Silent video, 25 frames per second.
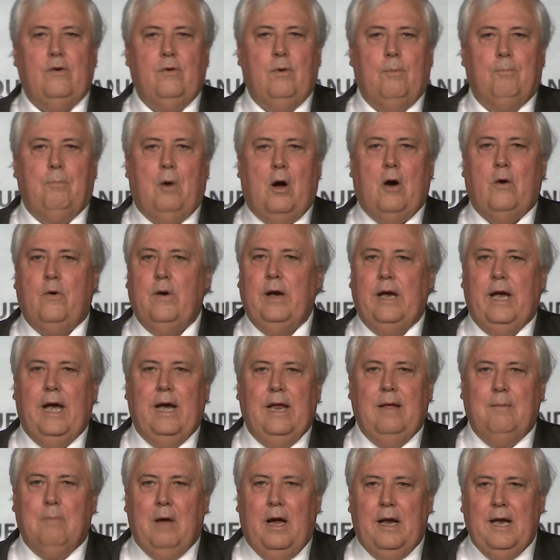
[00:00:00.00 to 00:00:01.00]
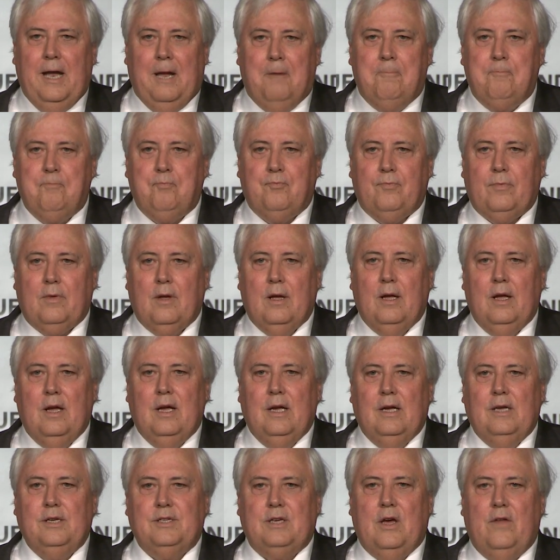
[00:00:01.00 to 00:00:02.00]
borrowing any money.
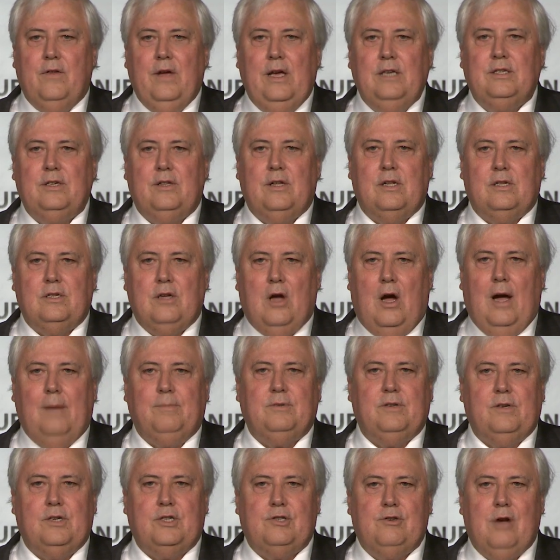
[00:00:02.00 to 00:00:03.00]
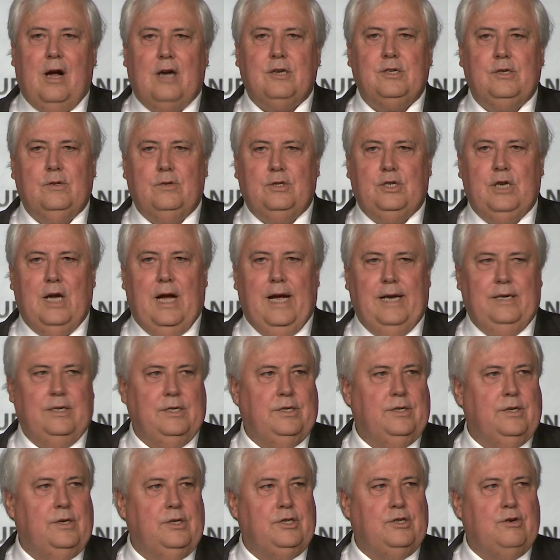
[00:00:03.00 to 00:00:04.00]
So these are the types of structural
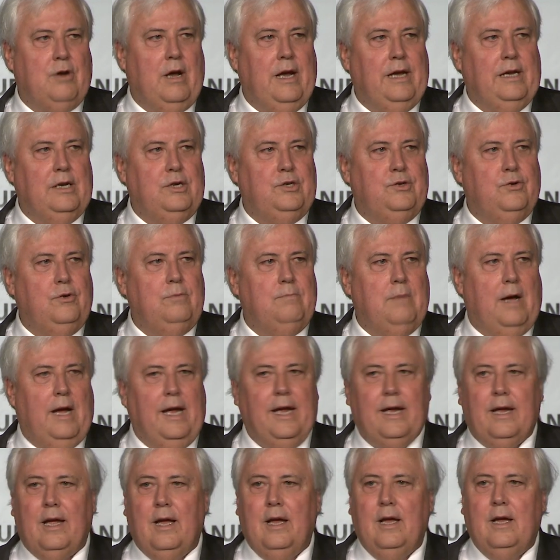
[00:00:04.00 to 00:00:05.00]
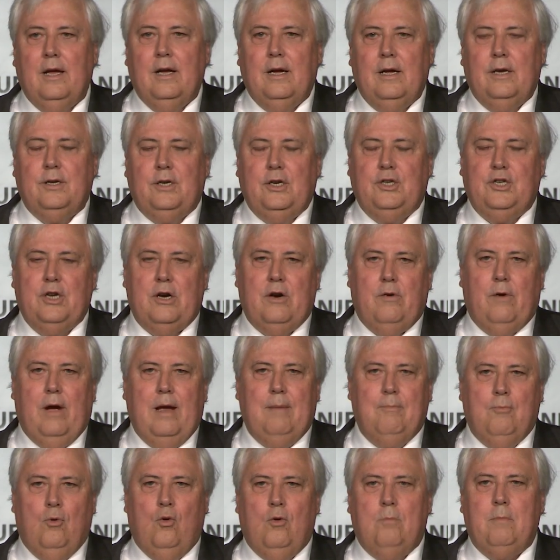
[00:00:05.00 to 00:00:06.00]
changes that Australia should make to
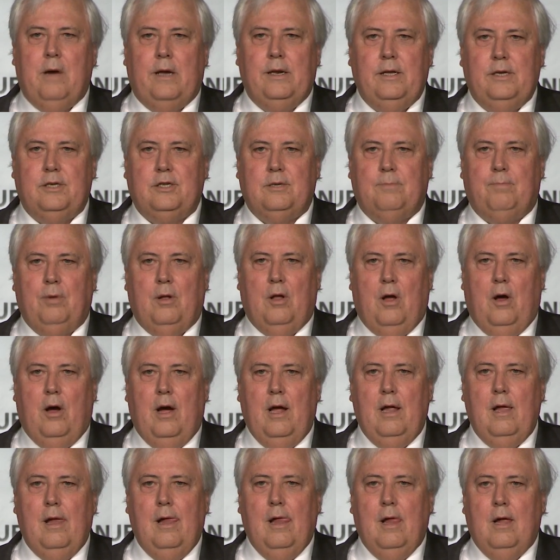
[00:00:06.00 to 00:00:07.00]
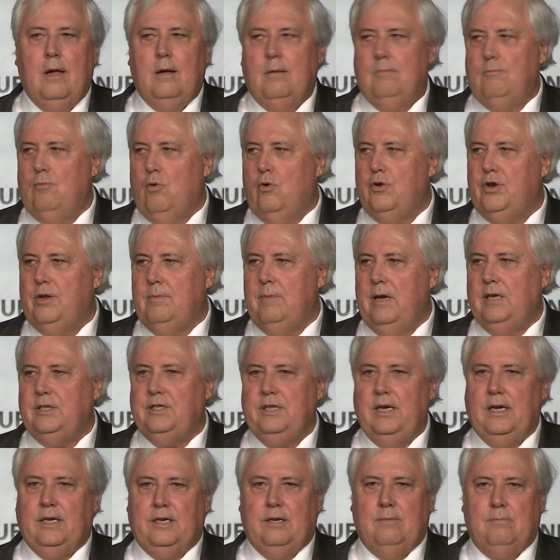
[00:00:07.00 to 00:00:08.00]
generate more money supply, more
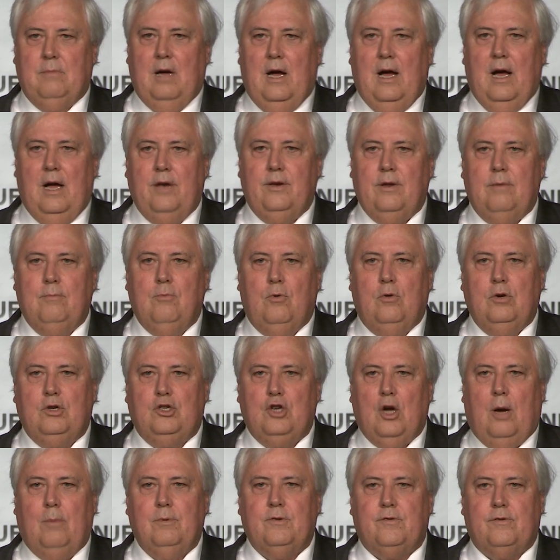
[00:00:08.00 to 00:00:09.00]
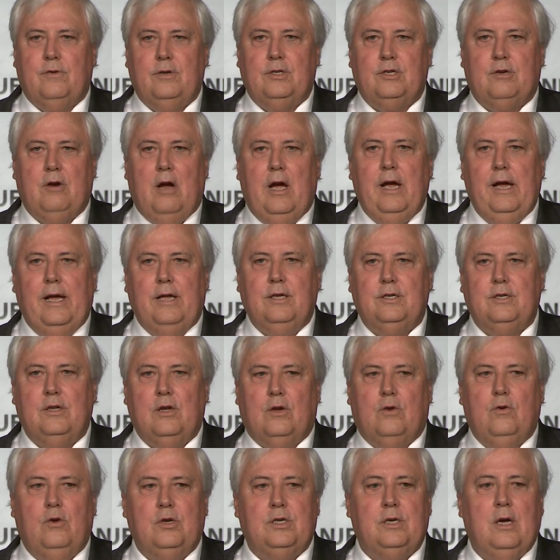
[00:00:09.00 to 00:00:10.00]
domestic demand, and more jobs for Australians. And
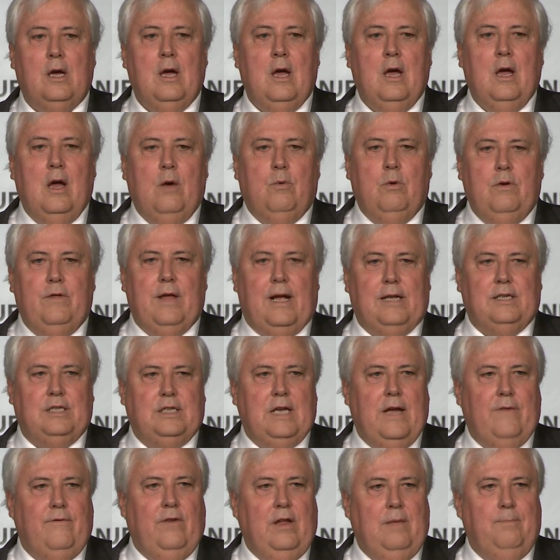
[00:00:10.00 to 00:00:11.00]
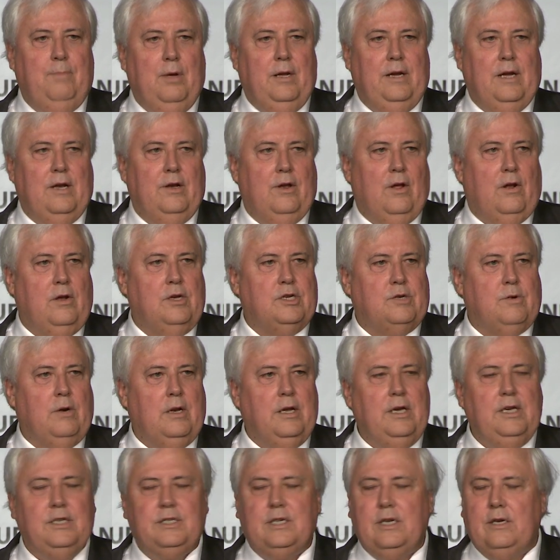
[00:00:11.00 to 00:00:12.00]
of course, with that $70 billion
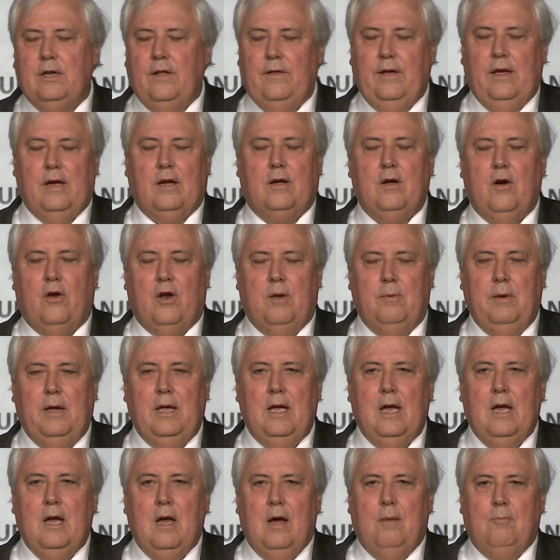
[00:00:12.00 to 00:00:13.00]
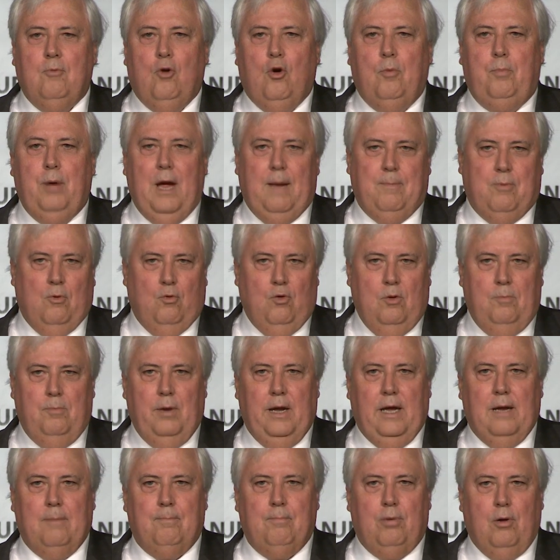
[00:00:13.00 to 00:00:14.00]
released into the economy, more people would
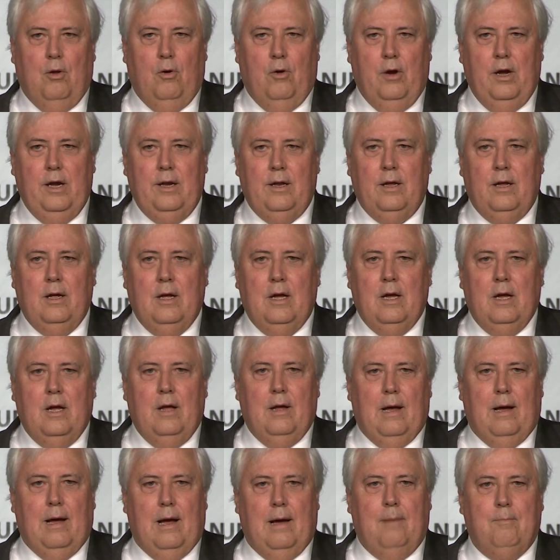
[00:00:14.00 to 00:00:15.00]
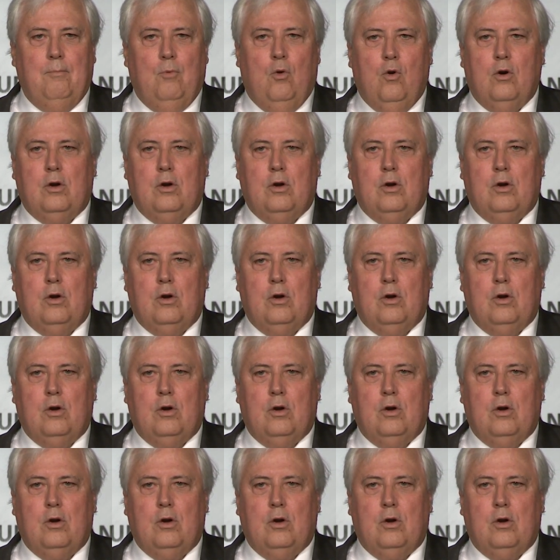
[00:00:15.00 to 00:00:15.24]
be employed, more